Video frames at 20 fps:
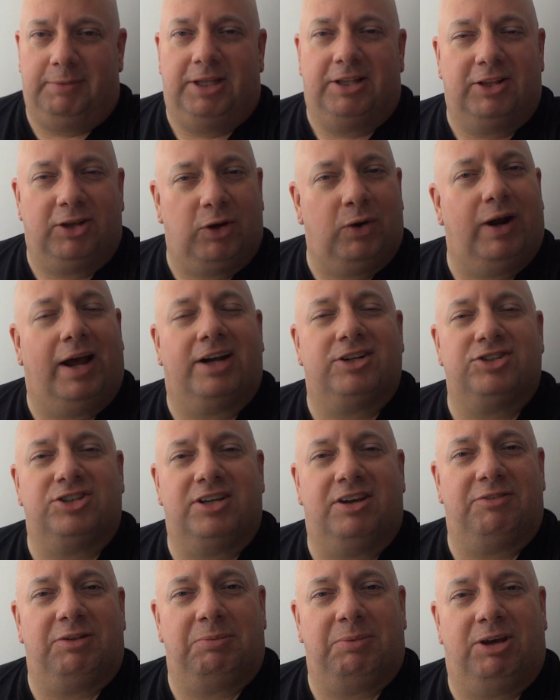I mean, you don't
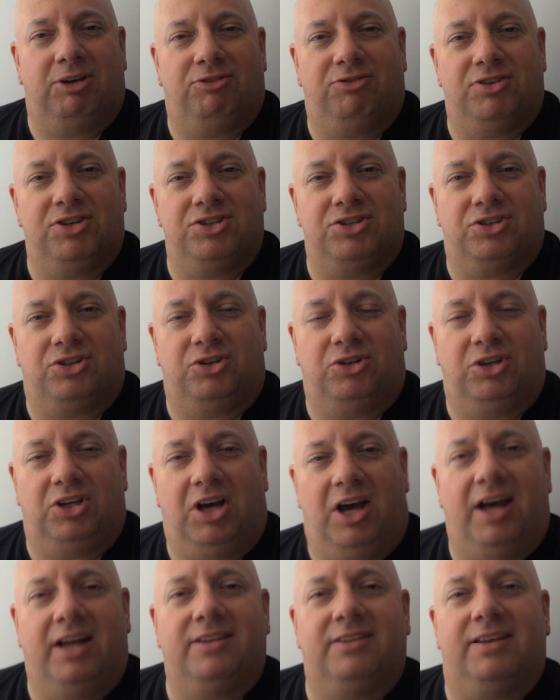actually have to make physical
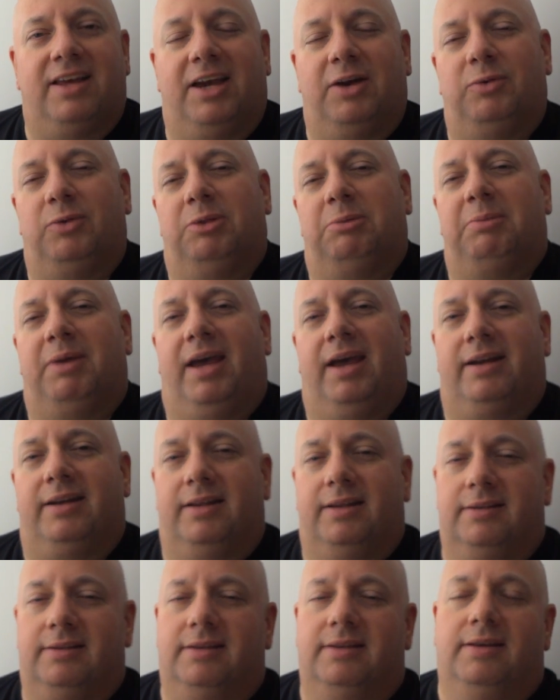contact with the
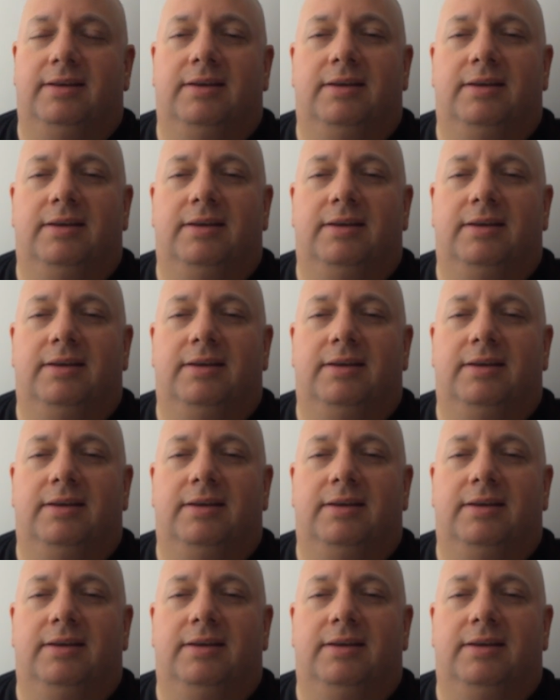magnet,